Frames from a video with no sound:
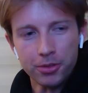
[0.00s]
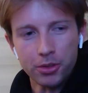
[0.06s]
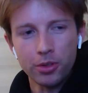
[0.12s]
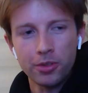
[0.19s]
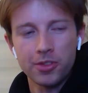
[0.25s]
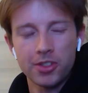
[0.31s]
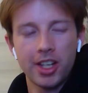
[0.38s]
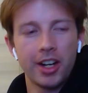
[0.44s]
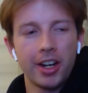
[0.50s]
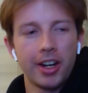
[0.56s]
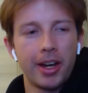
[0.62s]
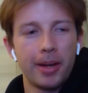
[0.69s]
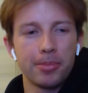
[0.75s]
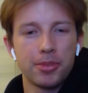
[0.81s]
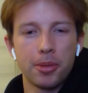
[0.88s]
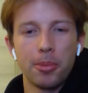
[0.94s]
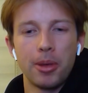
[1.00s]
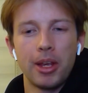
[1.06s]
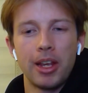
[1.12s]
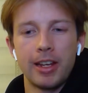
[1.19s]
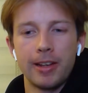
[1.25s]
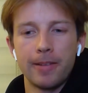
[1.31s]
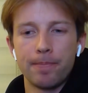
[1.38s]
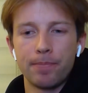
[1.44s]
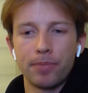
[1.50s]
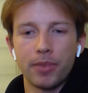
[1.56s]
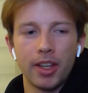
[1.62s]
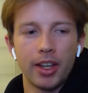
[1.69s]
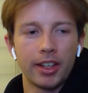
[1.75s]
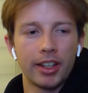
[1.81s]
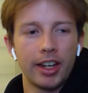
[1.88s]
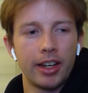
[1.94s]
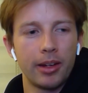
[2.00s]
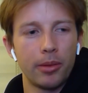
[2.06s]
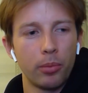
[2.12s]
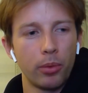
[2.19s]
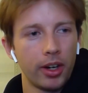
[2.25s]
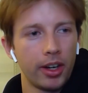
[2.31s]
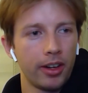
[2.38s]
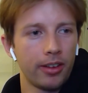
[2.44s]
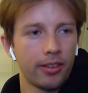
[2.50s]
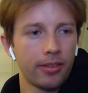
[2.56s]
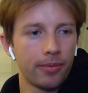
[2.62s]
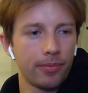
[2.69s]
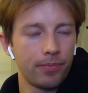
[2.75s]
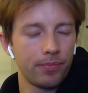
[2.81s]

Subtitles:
I've sort of set it up to be a game where